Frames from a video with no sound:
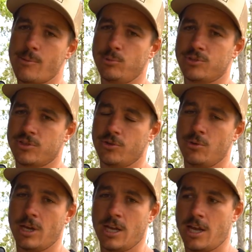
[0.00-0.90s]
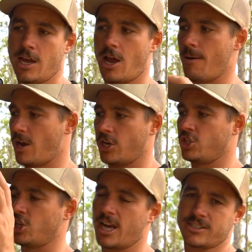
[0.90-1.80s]
able to
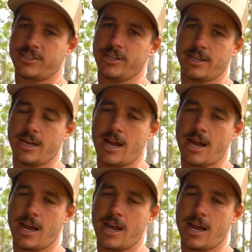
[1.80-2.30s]
adjust it